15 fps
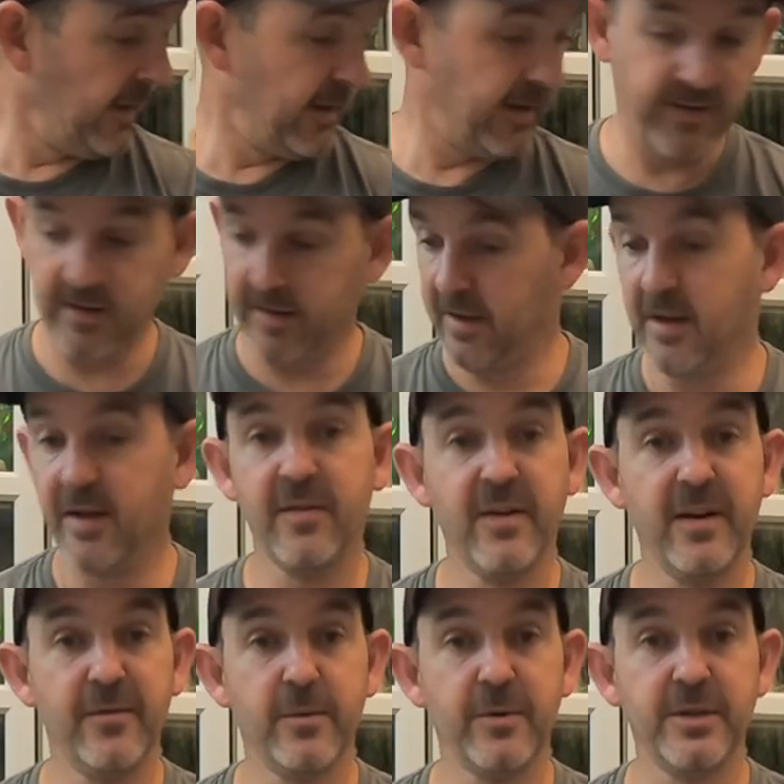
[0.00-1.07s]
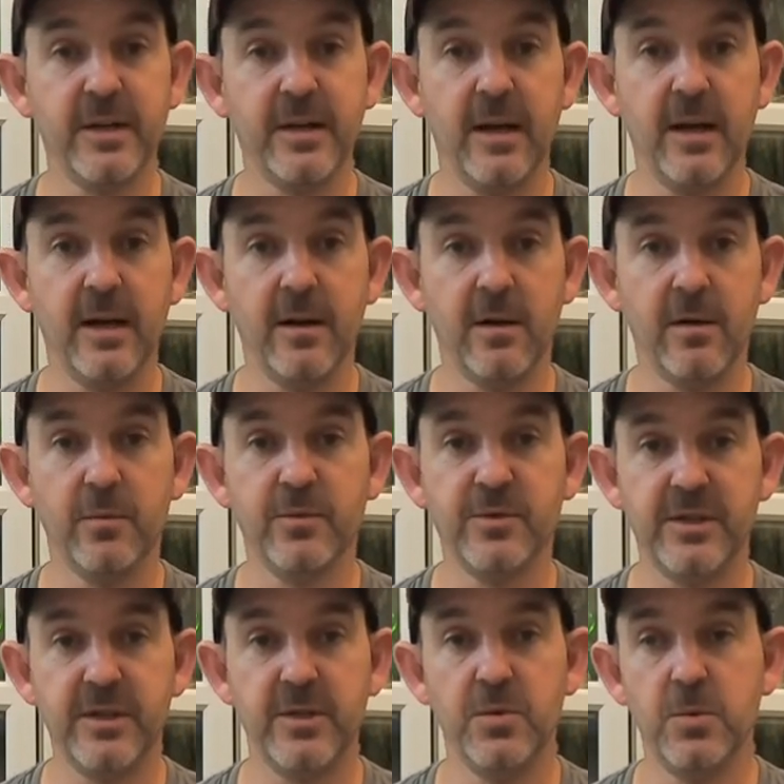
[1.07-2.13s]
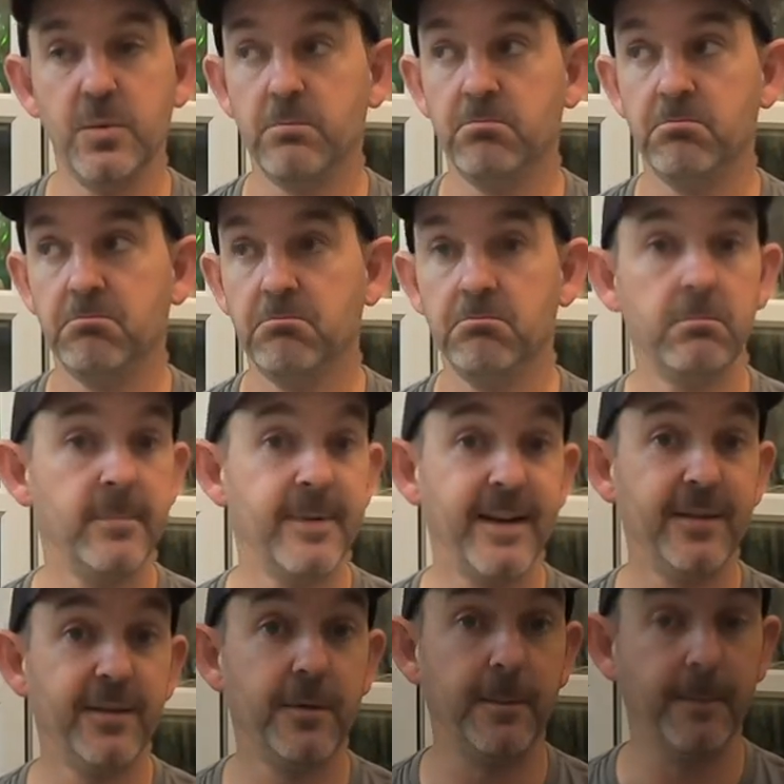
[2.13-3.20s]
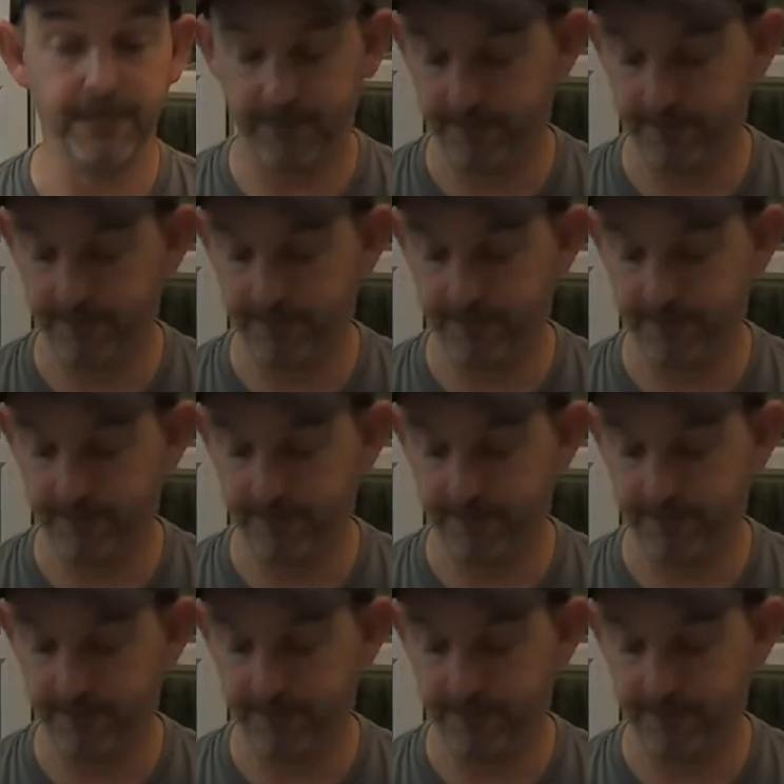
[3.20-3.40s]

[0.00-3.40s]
That's it. Thanks for watching, and I will see you next time.